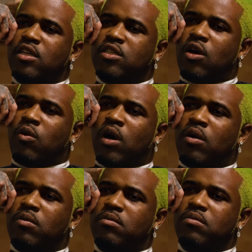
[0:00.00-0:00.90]

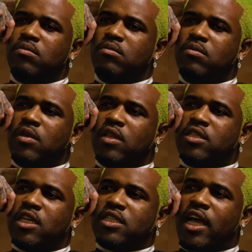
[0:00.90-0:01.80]
So
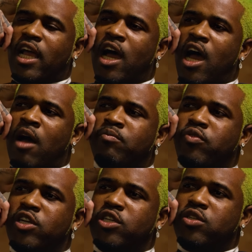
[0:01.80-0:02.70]
just like I'm
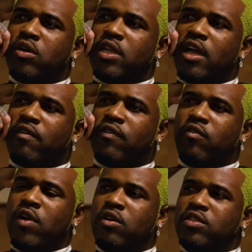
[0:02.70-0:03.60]
pretty sure like
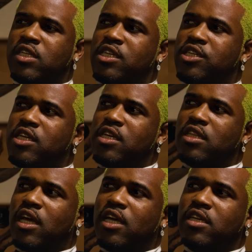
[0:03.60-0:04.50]
Pharrell seen
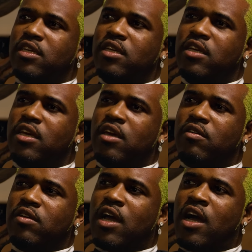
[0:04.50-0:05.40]
shit, like,
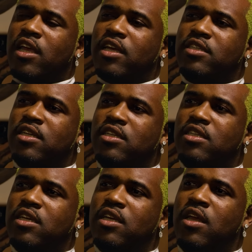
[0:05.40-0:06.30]
and Kanye seen
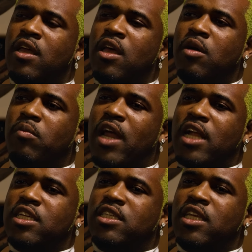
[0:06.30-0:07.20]
shit, but
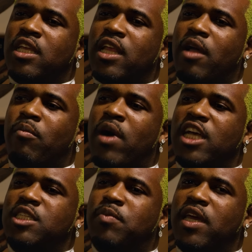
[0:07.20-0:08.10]
I just seen like
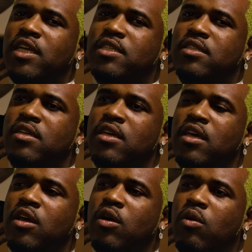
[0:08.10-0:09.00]
my space
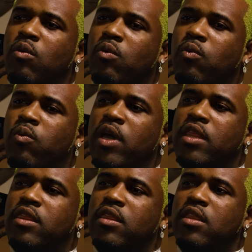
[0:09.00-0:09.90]

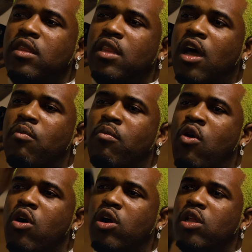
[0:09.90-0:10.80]
with a
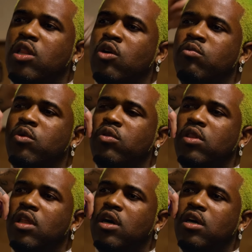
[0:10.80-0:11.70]
more global
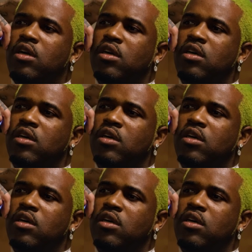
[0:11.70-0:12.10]
look